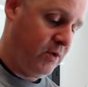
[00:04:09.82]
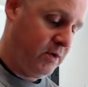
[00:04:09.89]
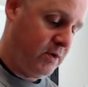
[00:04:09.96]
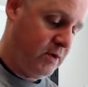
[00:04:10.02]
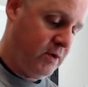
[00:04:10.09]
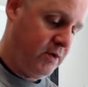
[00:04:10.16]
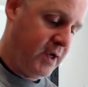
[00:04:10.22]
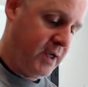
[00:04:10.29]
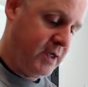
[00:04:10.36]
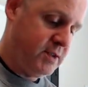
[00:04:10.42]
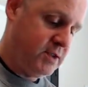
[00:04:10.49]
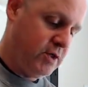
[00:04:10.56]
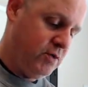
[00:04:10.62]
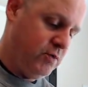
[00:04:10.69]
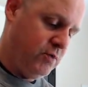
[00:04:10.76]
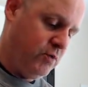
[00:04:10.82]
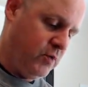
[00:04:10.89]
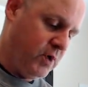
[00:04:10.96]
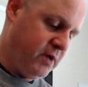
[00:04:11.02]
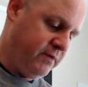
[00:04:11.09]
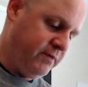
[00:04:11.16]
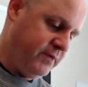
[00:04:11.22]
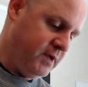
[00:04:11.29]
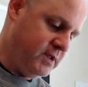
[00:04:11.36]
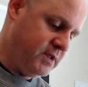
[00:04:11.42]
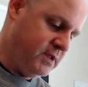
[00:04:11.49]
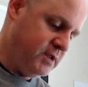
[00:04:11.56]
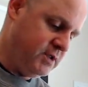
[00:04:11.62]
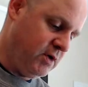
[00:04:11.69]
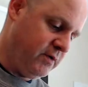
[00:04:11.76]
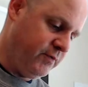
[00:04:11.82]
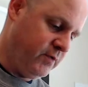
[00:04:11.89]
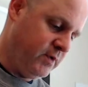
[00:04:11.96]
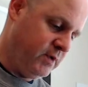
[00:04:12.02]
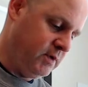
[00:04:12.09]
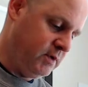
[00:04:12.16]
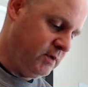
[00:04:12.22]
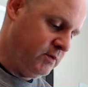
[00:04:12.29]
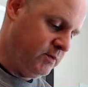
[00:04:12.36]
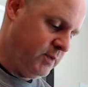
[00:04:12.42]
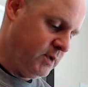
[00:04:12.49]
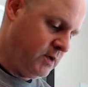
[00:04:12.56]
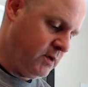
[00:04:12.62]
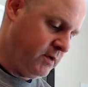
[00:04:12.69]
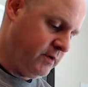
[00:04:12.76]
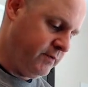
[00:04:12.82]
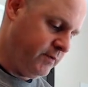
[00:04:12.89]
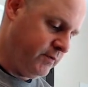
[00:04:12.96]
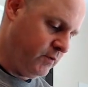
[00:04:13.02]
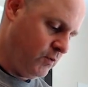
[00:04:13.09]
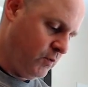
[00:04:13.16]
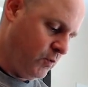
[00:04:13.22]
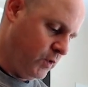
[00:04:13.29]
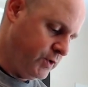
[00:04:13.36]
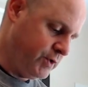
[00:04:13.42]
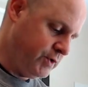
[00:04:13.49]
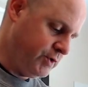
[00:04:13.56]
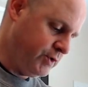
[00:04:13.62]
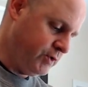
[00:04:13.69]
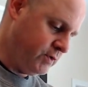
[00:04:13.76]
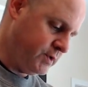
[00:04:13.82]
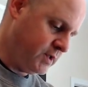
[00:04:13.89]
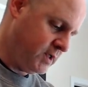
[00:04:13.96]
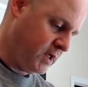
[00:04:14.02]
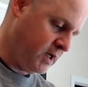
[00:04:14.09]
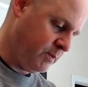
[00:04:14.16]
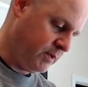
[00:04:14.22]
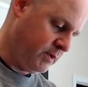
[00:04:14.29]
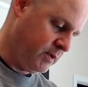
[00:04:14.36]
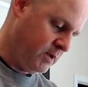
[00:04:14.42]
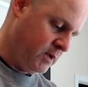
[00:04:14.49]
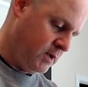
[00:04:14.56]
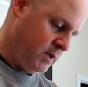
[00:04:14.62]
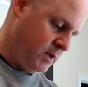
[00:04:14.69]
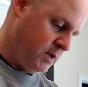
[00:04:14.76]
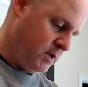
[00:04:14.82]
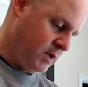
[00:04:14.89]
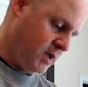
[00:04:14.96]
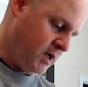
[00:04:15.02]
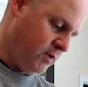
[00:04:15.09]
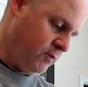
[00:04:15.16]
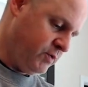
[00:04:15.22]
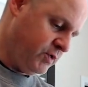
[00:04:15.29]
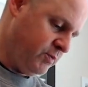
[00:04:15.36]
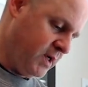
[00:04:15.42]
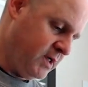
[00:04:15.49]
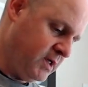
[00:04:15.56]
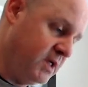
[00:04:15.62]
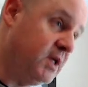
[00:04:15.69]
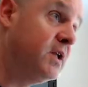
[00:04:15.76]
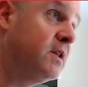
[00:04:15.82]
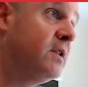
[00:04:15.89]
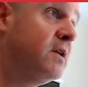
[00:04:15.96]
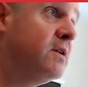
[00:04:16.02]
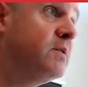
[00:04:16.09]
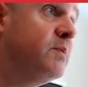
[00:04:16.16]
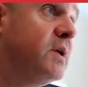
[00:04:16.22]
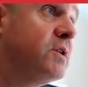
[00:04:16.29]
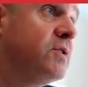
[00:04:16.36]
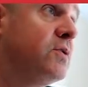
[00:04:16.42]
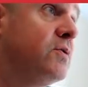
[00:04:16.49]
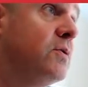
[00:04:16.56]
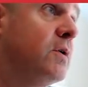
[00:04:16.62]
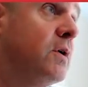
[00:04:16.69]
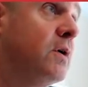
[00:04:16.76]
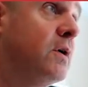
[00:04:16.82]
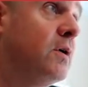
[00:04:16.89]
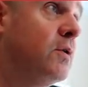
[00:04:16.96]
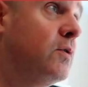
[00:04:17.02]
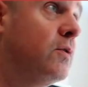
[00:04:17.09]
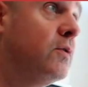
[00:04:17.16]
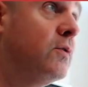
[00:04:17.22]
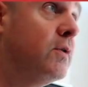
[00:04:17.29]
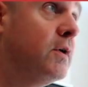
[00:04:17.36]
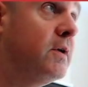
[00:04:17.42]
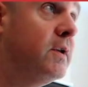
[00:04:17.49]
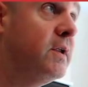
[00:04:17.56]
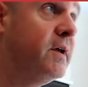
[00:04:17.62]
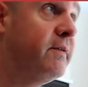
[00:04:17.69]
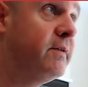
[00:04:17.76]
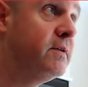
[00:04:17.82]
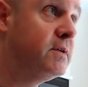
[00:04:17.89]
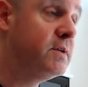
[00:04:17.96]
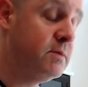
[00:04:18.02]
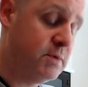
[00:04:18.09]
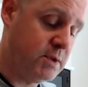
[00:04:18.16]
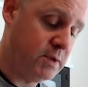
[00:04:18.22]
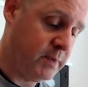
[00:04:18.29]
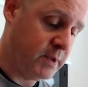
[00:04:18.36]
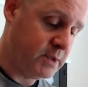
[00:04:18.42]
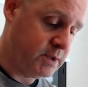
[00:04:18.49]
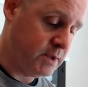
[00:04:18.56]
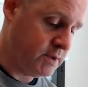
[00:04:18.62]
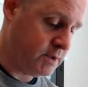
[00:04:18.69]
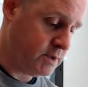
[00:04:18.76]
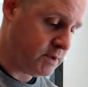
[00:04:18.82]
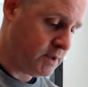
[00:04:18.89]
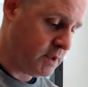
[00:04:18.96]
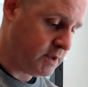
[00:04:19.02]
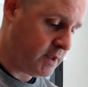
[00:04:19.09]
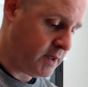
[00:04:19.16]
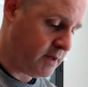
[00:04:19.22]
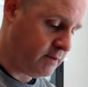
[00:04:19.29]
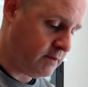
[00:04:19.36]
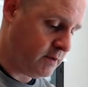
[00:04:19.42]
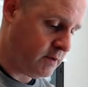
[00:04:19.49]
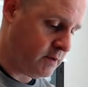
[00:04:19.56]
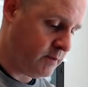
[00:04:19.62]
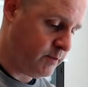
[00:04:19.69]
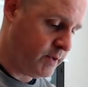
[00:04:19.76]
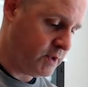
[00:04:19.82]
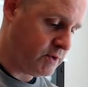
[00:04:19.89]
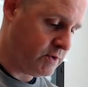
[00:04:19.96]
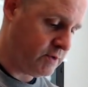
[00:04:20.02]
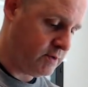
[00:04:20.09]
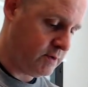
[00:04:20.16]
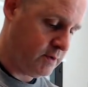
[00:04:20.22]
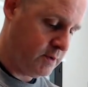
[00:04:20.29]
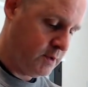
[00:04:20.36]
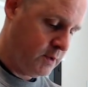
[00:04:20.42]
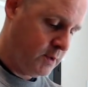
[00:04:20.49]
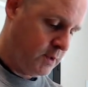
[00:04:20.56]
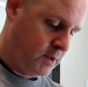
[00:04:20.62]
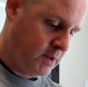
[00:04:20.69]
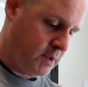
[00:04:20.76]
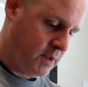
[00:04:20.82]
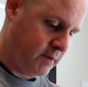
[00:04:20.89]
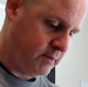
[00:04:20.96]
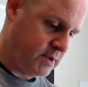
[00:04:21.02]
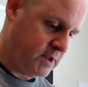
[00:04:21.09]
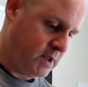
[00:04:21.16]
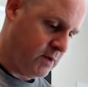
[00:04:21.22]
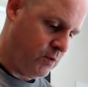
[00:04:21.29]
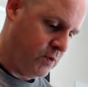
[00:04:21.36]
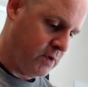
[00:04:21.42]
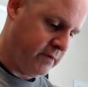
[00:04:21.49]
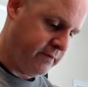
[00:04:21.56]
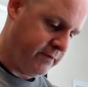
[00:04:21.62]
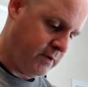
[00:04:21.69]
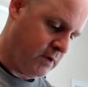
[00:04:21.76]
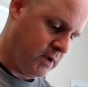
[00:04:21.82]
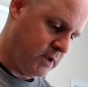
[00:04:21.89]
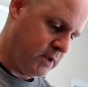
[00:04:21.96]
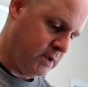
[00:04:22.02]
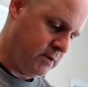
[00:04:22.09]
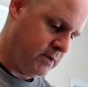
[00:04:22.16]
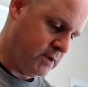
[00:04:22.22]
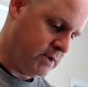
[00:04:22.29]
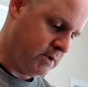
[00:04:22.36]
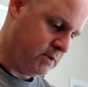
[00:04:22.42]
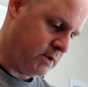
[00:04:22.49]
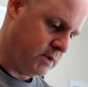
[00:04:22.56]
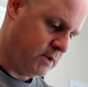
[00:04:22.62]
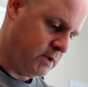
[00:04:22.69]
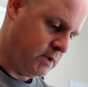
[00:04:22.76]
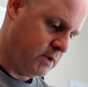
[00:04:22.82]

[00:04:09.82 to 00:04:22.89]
Okay, so we're going to finish these off with a little bit of Worcestershire on top. Karen, would you mind getting this special? Oh, good heavens. So my son just knocked down a picture. That was that wonderful audio that you heard.